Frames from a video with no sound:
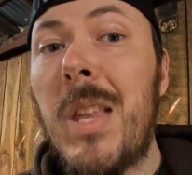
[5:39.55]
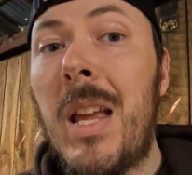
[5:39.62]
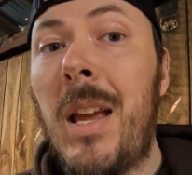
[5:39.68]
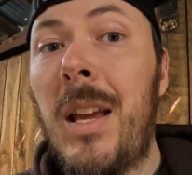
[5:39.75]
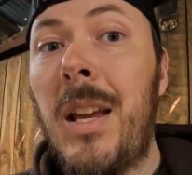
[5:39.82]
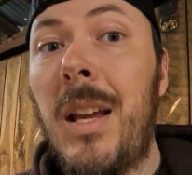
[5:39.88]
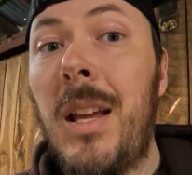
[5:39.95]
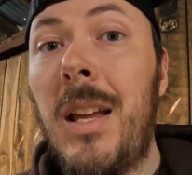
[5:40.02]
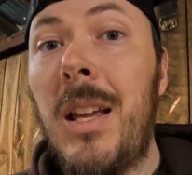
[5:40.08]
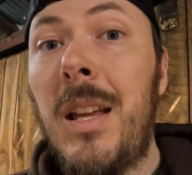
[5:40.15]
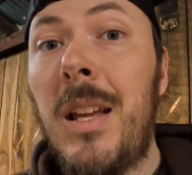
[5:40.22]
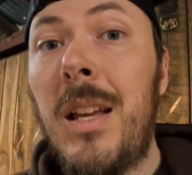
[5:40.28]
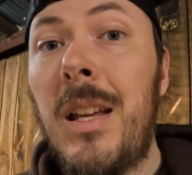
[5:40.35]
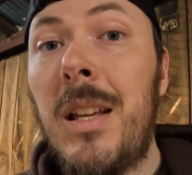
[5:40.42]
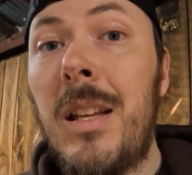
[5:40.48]

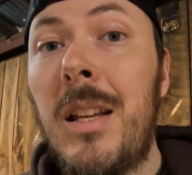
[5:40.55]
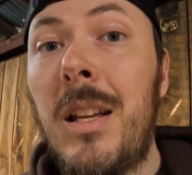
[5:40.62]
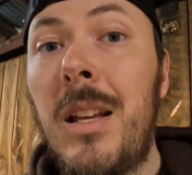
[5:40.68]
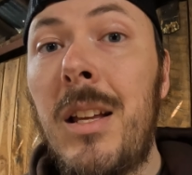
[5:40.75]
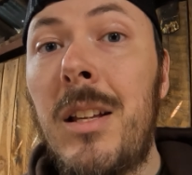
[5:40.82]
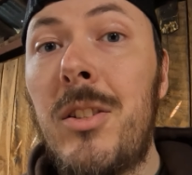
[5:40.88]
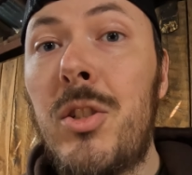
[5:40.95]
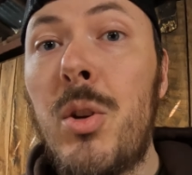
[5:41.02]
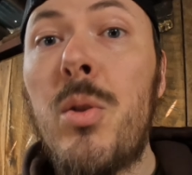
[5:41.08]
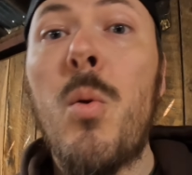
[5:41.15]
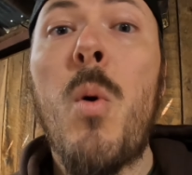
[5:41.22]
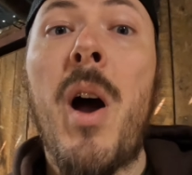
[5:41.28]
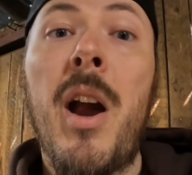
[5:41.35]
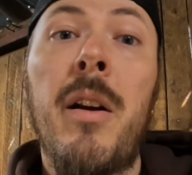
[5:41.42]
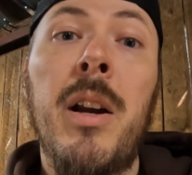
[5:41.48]
and do the
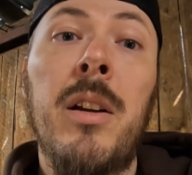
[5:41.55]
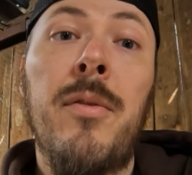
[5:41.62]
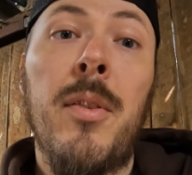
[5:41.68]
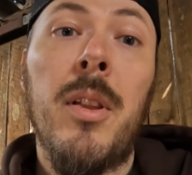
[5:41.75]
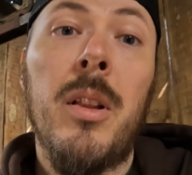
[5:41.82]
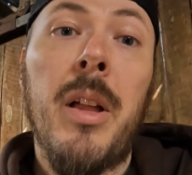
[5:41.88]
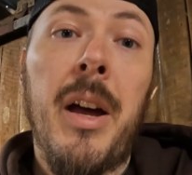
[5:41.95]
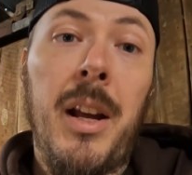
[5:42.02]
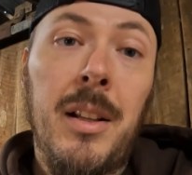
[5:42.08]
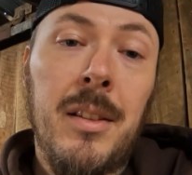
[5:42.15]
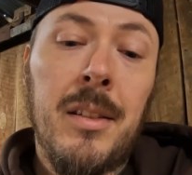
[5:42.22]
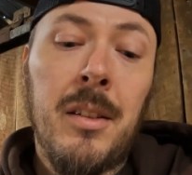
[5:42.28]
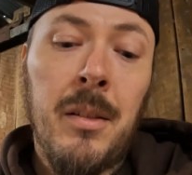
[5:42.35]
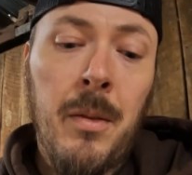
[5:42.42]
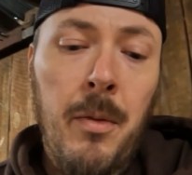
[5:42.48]
wiring for the
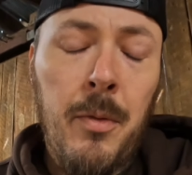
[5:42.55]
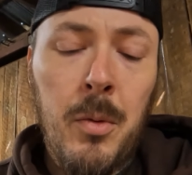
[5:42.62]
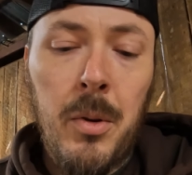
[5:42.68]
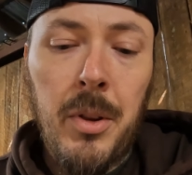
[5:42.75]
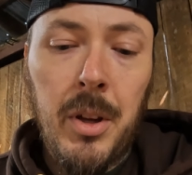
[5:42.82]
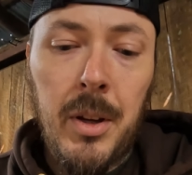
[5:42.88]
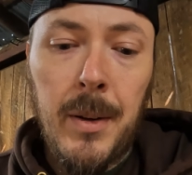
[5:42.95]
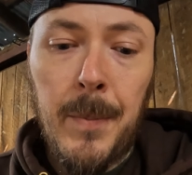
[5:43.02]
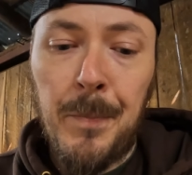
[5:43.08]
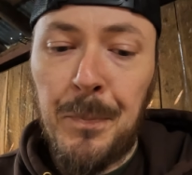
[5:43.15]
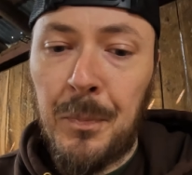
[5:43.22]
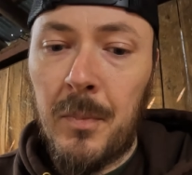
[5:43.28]
lights, for the